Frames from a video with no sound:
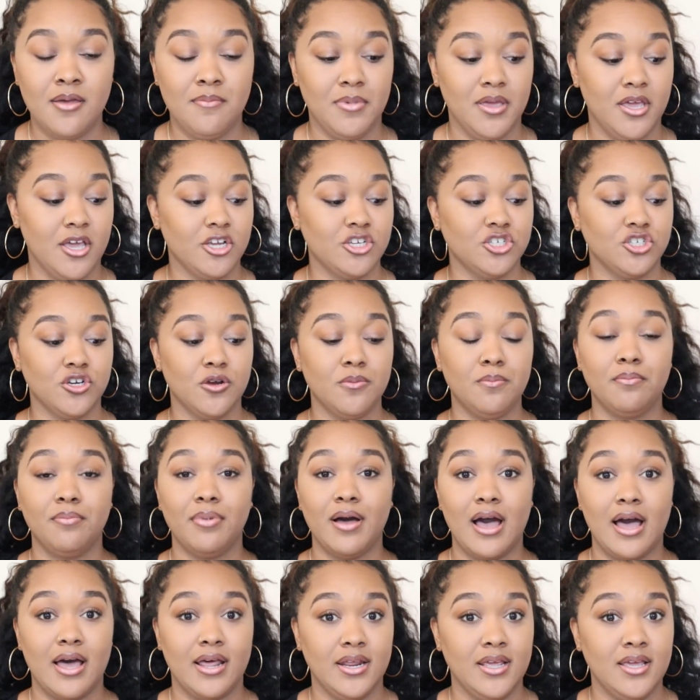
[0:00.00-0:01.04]
because your
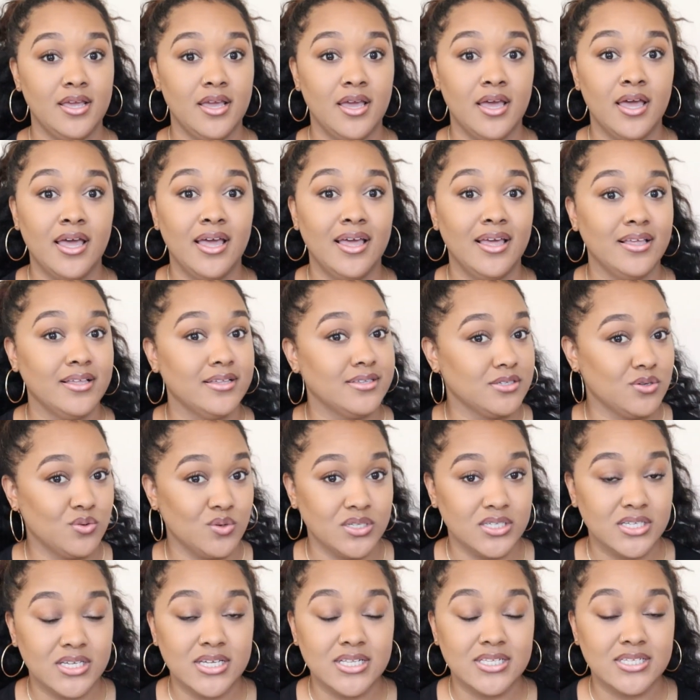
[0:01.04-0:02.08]
body is
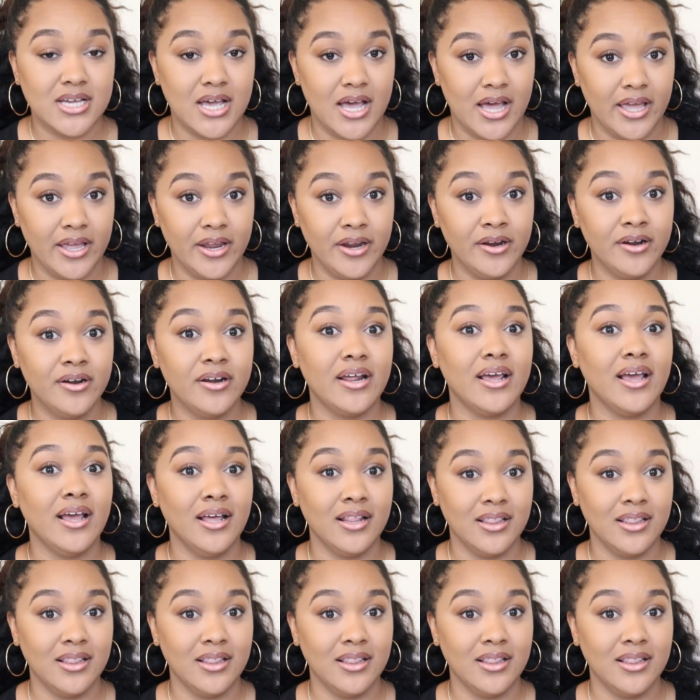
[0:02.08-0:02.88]
going to get tired